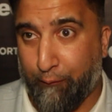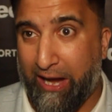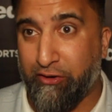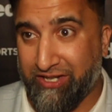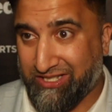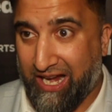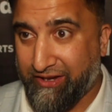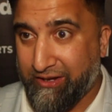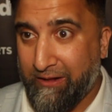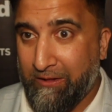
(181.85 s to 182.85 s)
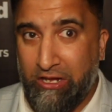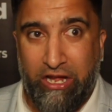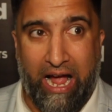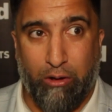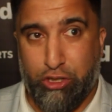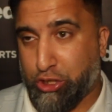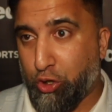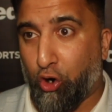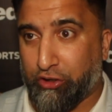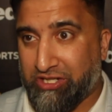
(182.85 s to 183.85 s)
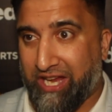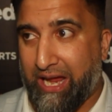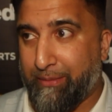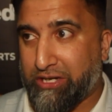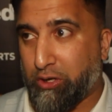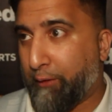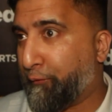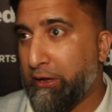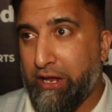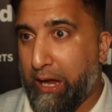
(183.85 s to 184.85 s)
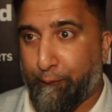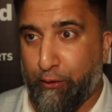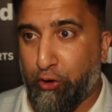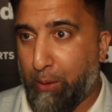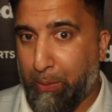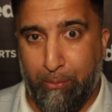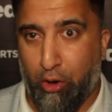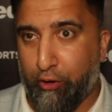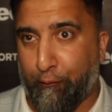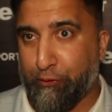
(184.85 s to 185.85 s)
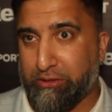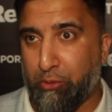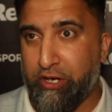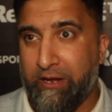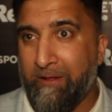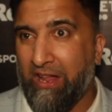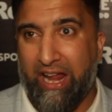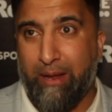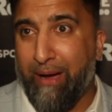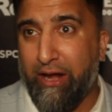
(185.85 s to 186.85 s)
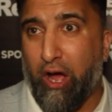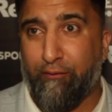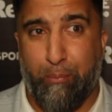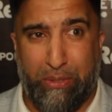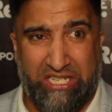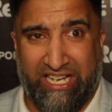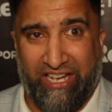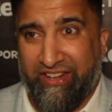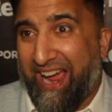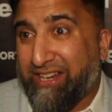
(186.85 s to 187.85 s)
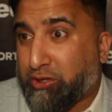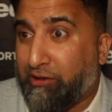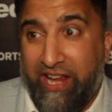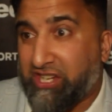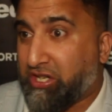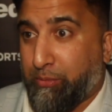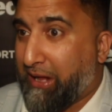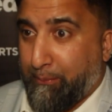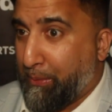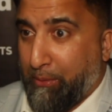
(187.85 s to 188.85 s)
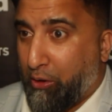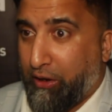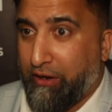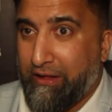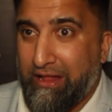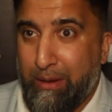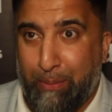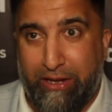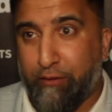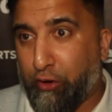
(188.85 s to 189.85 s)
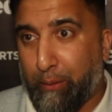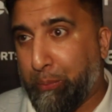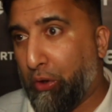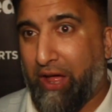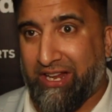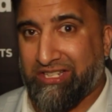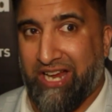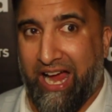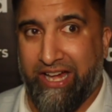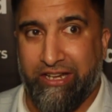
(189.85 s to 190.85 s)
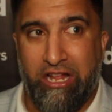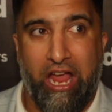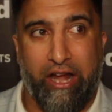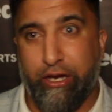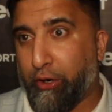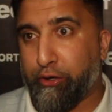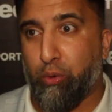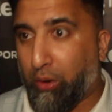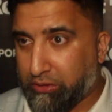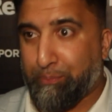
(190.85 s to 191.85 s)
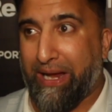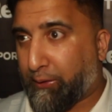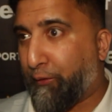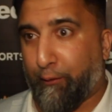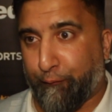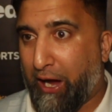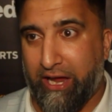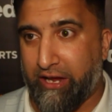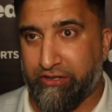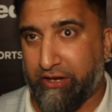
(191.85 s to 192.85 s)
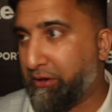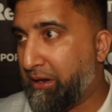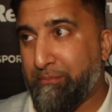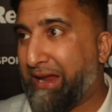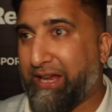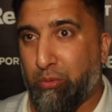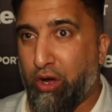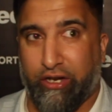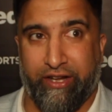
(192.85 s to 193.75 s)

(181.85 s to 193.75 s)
I understand how short this game is. So if, if another promoter offers money, and I might not have a particular nice relationship with that promoter, but you've got to put that aside and you've got to do what's best for your fighters and, and make it work.